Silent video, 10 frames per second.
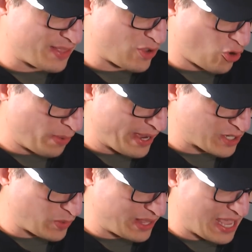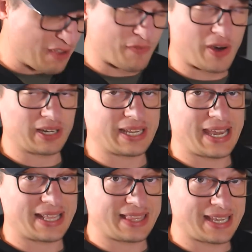the All Blacks, when they finally
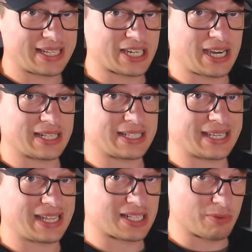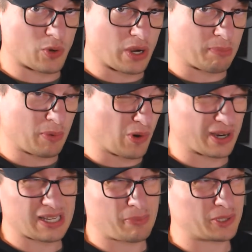had their chance to get some quick ball,
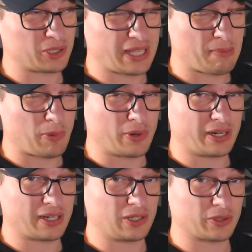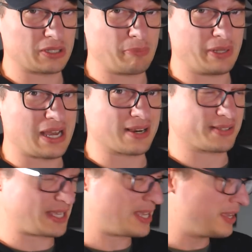because up until that point it had looked a bit
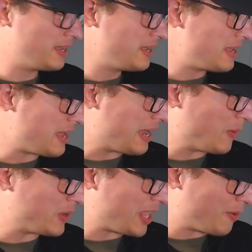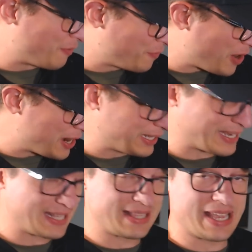ugly, uh, when they were finally
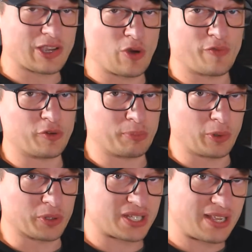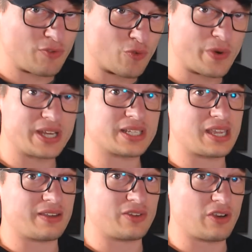getting that go football. Sevu Reece
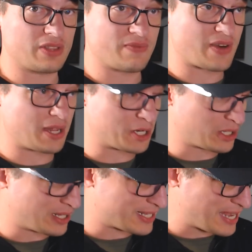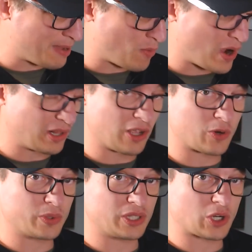getting over the advantage line. Sam
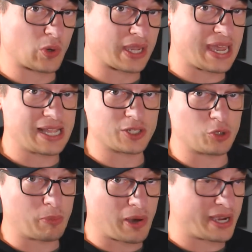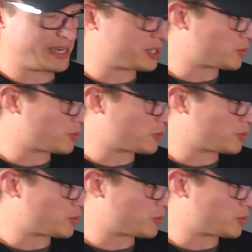Whitelock with the quick hands. Tupaea as